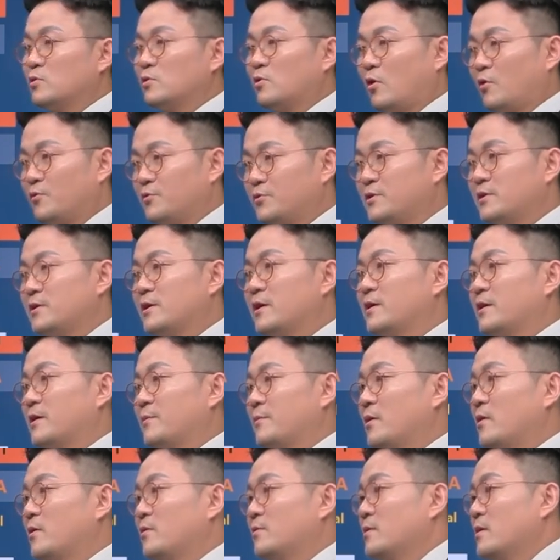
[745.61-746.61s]

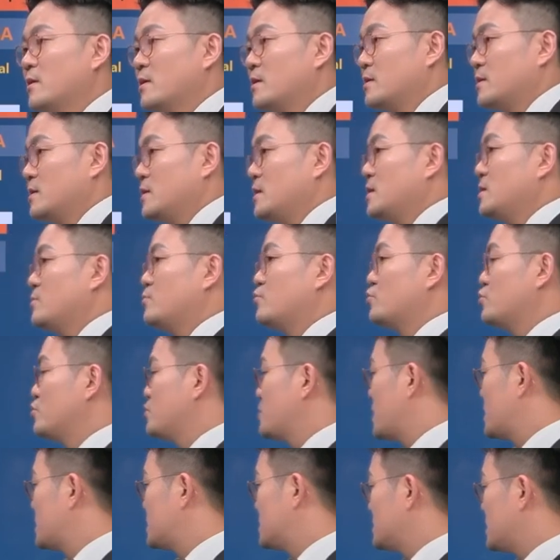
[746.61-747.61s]
sublingual artery
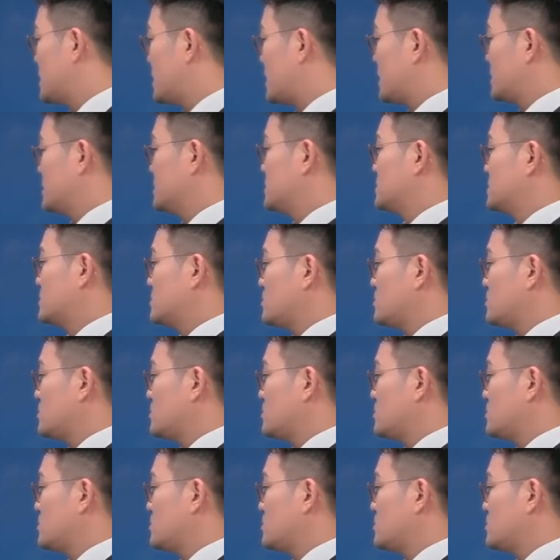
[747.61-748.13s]
or submental